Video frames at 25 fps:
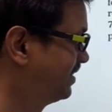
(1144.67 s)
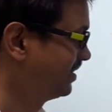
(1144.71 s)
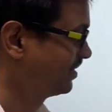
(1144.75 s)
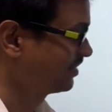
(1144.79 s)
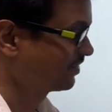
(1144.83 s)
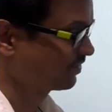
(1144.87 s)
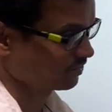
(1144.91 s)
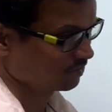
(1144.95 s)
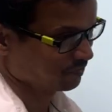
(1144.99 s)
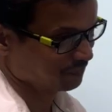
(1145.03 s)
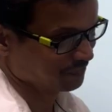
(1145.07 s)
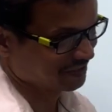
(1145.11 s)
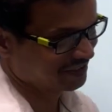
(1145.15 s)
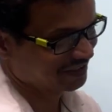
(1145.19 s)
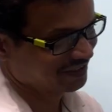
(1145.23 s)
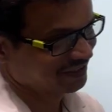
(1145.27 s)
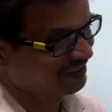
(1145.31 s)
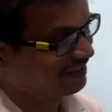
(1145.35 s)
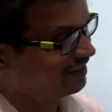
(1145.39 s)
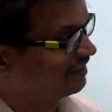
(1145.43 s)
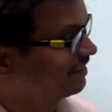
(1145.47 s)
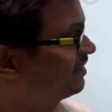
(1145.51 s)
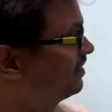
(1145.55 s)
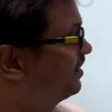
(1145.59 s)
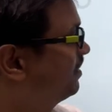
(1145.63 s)
same. So
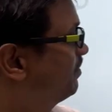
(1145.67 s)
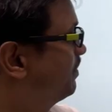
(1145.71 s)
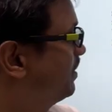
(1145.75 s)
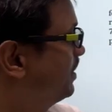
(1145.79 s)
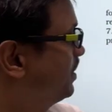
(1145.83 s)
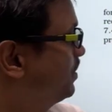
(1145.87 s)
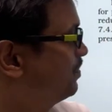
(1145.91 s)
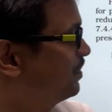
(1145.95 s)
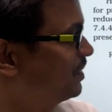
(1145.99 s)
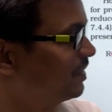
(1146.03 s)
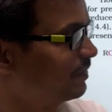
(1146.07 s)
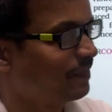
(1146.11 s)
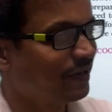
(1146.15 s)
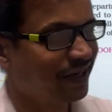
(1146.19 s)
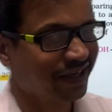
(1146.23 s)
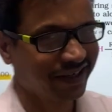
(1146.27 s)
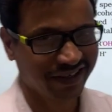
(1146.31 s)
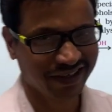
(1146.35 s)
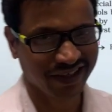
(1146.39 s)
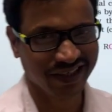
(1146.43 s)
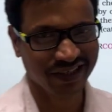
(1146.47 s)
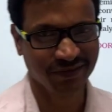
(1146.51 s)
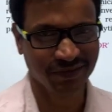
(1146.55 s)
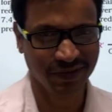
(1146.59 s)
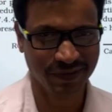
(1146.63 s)
obviously lithium
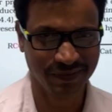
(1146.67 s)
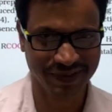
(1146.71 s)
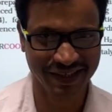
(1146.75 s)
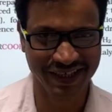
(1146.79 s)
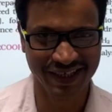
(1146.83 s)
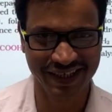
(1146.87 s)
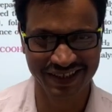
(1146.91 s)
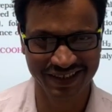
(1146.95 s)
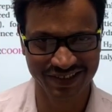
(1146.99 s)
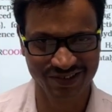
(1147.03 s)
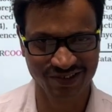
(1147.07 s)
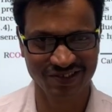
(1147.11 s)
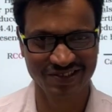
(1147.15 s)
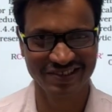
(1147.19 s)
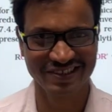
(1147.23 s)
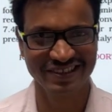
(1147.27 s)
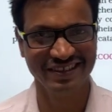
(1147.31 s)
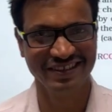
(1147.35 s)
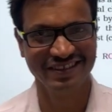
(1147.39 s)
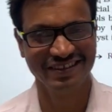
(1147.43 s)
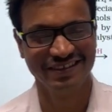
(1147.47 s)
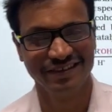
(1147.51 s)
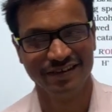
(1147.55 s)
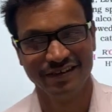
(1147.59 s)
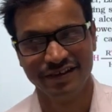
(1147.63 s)
aluminum hydride will be
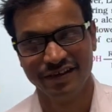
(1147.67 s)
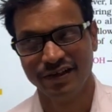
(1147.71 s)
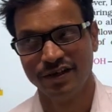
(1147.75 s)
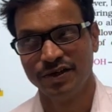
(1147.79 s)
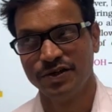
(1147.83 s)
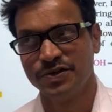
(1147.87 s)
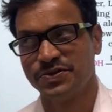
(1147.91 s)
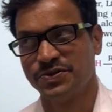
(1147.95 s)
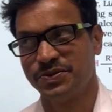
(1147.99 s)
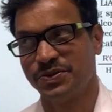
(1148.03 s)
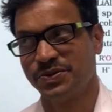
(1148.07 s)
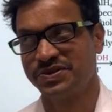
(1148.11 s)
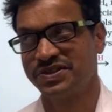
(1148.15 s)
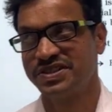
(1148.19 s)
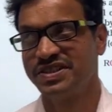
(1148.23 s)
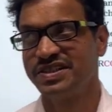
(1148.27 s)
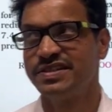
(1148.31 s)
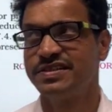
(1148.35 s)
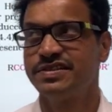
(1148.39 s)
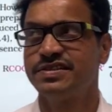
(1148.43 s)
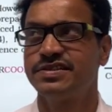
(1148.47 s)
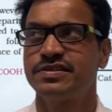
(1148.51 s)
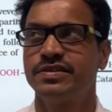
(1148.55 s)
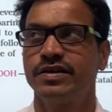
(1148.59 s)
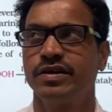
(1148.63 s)
highly costly.
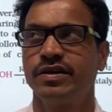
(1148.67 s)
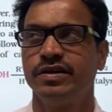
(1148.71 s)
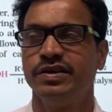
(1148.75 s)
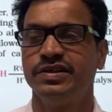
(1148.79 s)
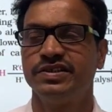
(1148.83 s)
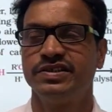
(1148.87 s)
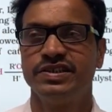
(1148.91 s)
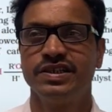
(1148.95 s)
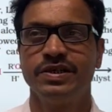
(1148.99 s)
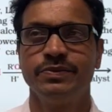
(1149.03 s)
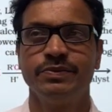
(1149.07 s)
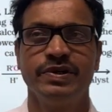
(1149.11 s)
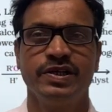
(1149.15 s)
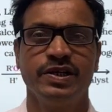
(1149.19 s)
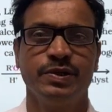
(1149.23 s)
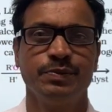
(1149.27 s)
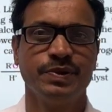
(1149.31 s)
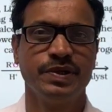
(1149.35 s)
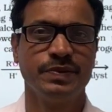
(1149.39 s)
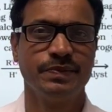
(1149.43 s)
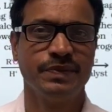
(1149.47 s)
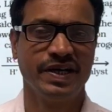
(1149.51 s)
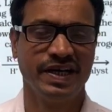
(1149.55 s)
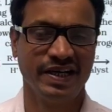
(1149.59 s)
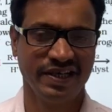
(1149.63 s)
So since the
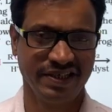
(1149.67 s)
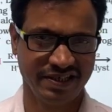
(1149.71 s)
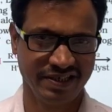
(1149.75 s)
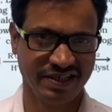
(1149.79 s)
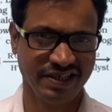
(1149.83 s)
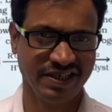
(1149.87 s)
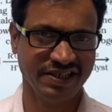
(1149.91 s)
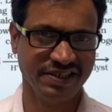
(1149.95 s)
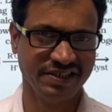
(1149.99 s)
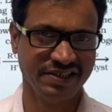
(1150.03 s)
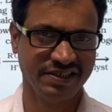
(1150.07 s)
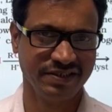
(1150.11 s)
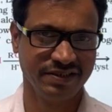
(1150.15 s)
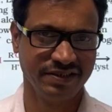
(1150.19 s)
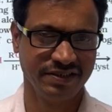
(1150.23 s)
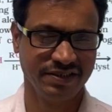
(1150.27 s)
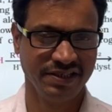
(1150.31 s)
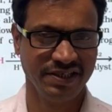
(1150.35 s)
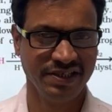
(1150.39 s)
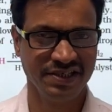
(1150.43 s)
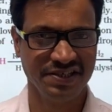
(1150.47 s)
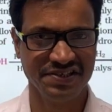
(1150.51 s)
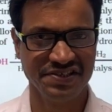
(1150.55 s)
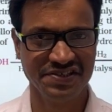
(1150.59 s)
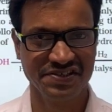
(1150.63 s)
lithium aluminum
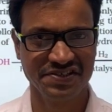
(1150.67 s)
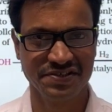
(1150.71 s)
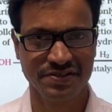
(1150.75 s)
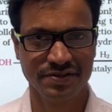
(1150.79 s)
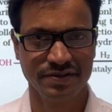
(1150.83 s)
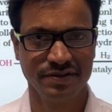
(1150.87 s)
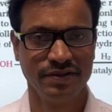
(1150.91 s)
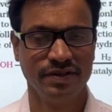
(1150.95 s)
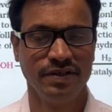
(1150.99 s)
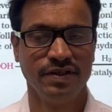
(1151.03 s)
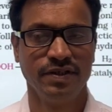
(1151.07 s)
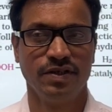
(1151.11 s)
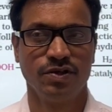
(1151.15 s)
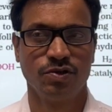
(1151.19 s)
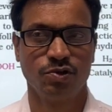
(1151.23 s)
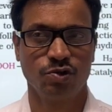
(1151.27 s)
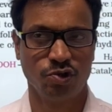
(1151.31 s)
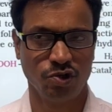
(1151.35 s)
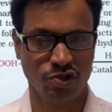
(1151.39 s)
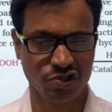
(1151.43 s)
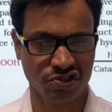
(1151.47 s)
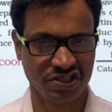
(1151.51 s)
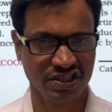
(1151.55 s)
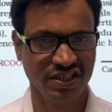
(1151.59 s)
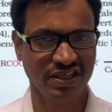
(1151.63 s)
hydride is
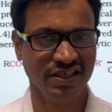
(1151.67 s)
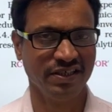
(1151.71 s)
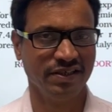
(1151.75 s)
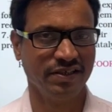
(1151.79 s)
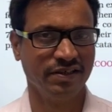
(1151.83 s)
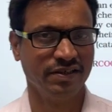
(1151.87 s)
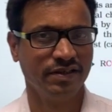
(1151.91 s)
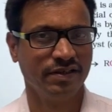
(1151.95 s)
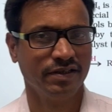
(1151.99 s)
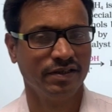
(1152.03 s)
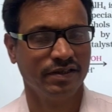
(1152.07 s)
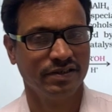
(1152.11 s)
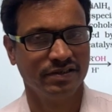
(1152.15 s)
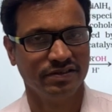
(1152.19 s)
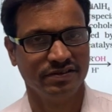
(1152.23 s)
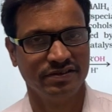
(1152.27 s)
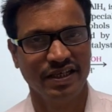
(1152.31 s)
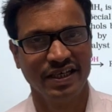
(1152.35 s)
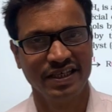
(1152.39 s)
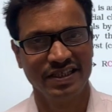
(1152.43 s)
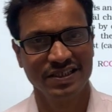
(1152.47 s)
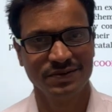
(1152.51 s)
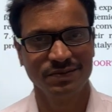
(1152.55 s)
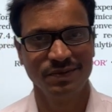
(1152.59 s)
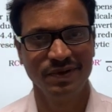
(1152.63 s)
costly,
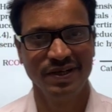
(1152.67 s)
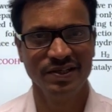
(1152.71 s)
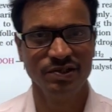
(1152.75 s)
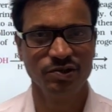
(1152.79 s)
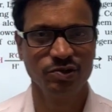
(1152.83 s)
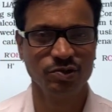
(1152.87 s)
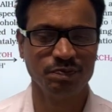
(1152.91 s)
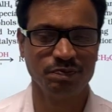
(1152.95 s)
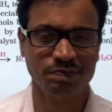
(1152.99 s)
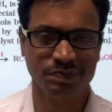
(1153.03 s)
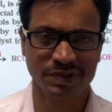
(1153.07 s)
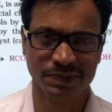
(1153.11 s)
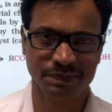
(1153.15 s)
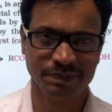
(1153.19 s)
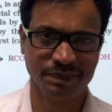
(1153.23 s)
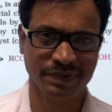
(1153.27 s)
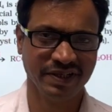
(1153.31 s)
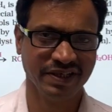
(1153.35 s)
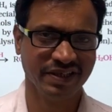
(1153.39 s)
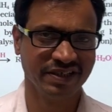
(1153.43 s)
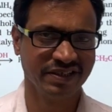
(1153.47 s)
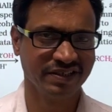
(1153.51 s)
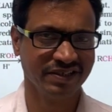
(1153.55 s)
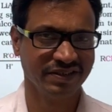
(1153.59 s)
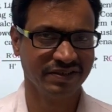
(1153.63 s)
that's why
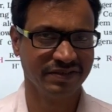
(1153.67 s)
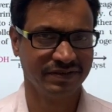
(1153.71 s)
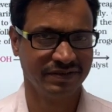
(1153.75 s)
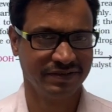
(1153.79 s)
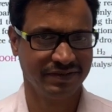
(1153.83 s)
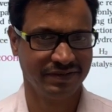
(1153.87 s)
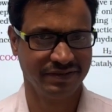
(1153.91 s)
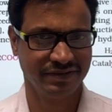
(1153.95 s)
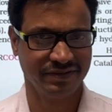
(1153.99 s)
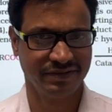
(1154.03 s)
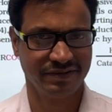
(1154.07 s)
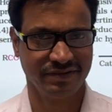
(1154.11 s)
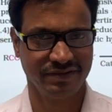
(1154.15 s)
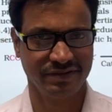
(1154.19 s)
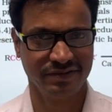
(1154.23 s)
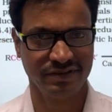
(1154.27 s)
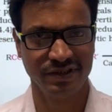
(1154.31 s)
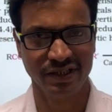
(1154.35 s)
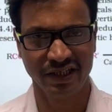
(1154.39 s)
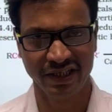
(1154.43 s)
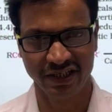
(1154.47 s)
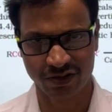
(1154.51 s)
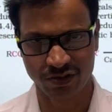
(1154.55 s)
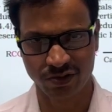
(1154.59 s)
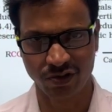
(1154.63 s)
to prepare
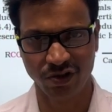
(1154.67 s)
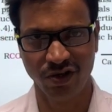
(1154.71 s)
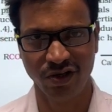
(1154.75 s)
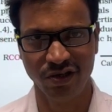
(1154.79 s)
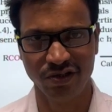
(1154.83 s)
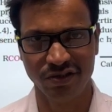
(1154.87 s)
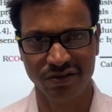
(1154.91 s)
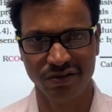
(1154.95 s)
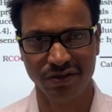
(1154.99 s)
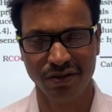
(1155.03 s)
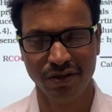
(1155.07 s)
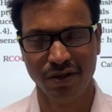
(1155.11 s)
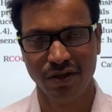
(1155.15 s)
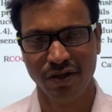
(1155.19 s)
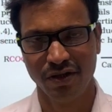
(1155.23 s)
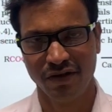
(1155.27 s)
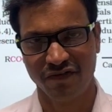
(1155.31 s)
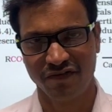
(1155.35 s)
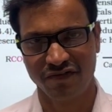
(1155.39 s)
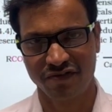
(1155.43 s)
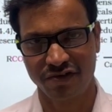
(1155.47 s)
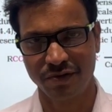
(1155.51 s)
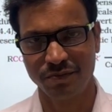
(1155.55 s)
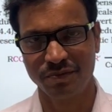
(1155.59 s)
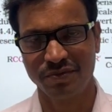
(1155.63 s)
the
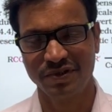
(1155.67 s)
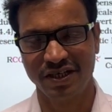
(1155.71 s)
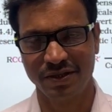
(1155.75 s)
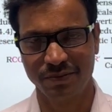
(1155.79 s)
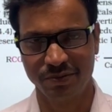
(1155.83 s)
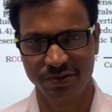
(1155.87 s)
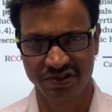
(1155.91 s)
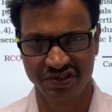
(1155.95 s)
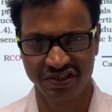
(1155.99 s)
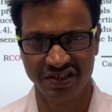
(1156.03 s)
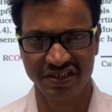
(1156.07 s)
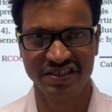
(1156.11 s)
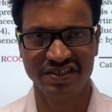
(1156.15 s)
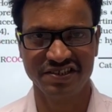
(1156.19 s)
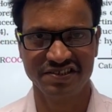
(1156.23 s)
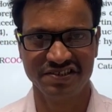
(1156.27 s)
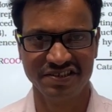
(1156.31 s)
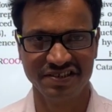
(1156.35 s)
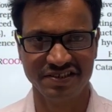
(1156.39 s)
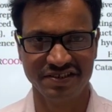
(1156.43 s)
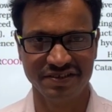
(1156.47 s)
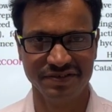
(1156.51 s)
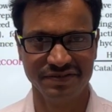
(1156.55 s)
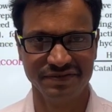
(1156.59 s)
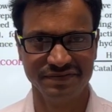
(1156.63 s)
alcohol from
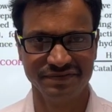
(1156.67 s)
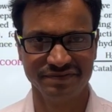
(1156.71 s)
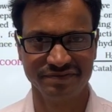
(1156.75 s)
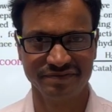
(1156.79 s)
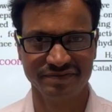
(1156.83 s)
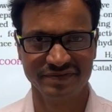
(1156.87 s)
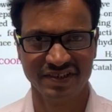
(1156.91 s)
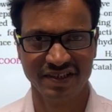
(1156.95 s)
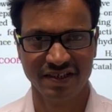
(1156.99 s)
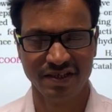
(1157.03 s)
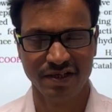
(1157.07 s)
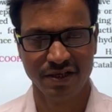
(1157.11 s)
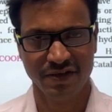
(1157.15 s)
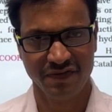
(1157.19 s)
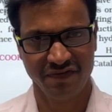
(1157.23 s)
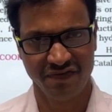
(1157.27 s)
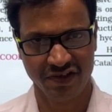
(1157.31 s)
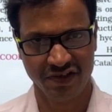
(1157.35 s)
carboxylic acid,